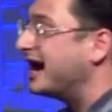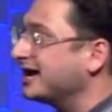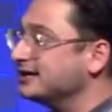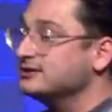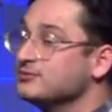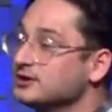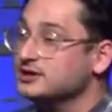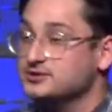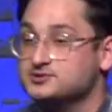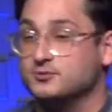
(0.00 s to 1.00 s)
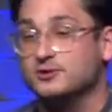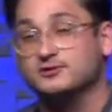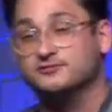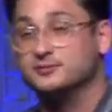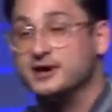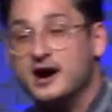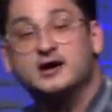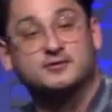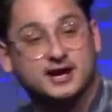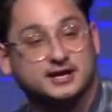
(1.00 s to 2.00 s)
I could really use a word from God
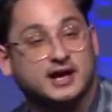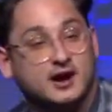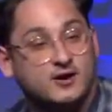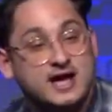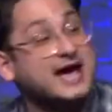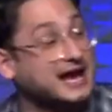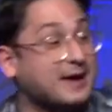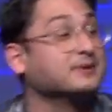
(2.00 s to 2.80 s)
right now, and I'm